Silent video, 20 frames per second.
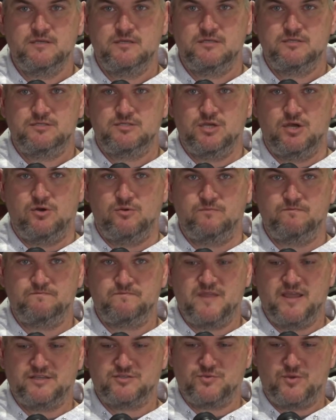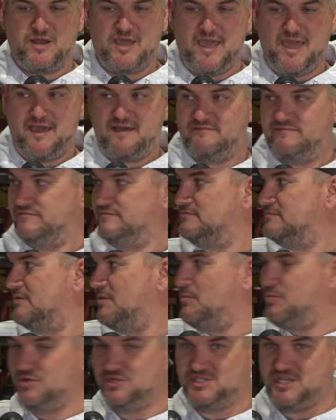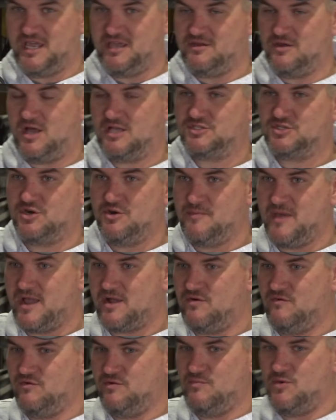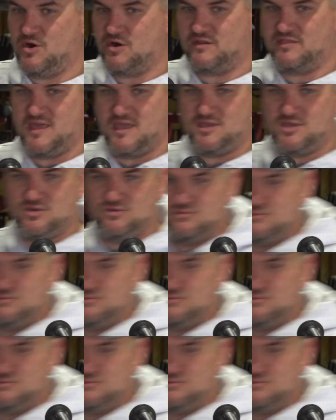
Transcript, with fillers: So that's what I have appreciate you. I'll turn it back over to Mark. Thank you.